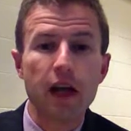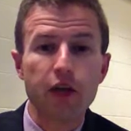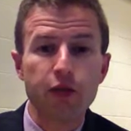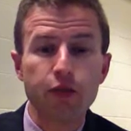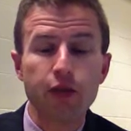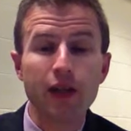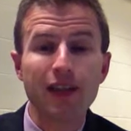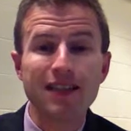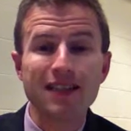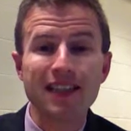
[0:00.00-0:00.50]
and
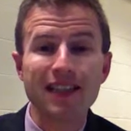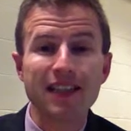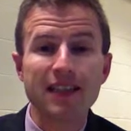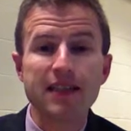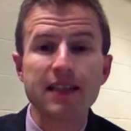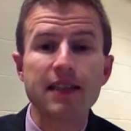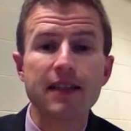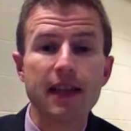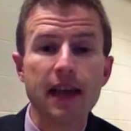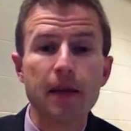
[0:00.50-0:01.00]
realise it
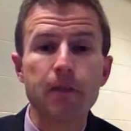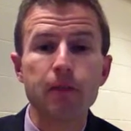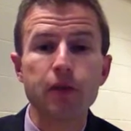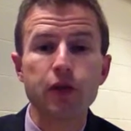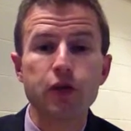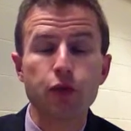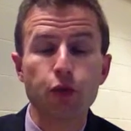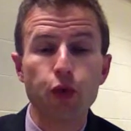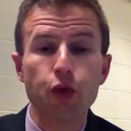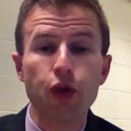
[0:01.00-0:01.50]
needs that
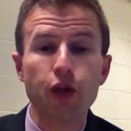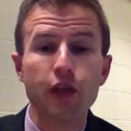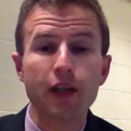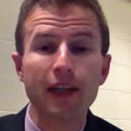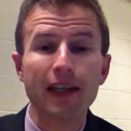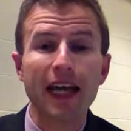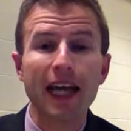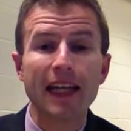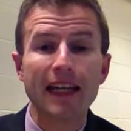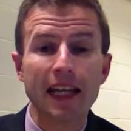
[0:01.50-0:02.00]
much work
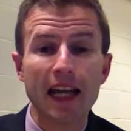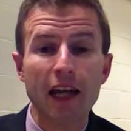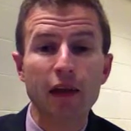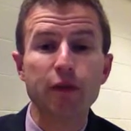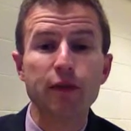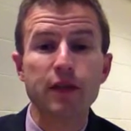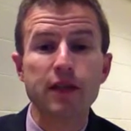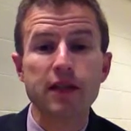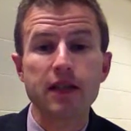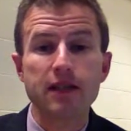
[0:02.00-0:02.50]
and
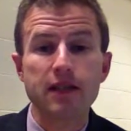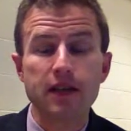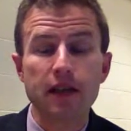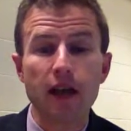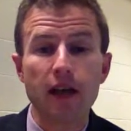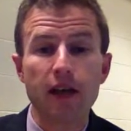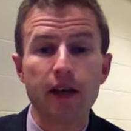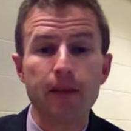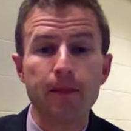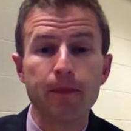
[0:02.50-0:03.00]
effort and
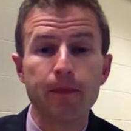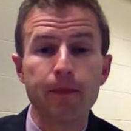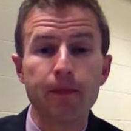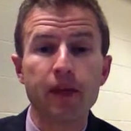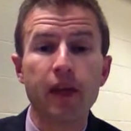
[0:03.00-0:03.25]
time